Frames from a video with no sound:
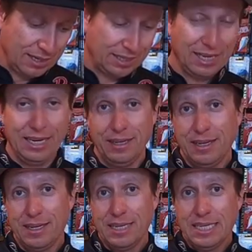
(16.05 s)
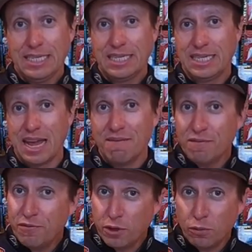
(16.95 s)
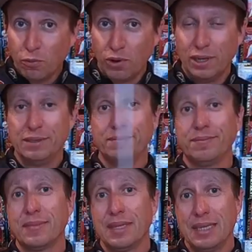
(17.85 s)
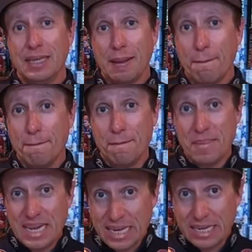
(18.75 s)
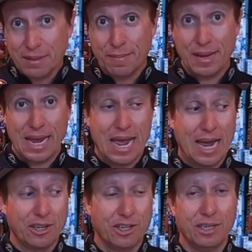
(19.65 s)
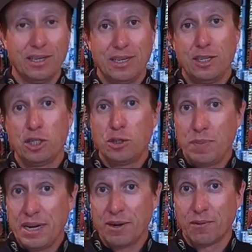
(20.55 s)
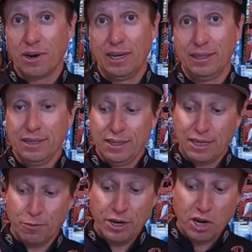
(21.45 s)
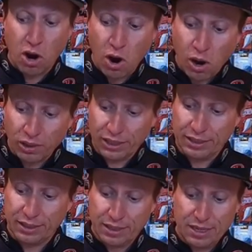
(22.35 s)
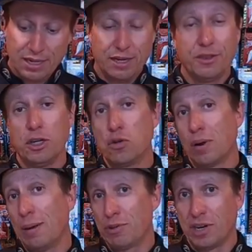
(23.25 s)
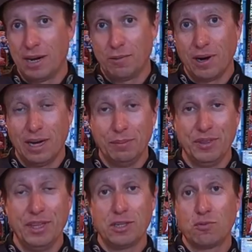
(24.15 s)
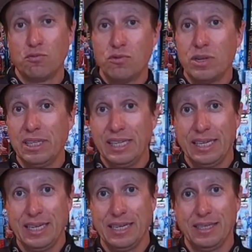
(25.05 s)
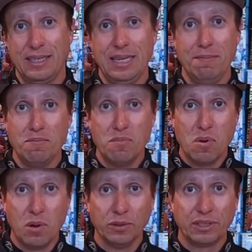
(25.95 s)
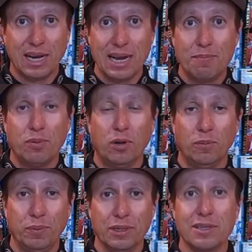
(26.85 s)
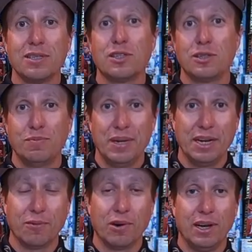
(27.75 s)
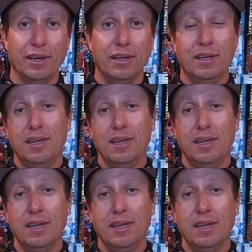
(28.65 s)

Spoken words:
It's a 7'1" medium action spinning rod, and we call it the Dropshot rod, but this really is the multi-purpose spinning rod.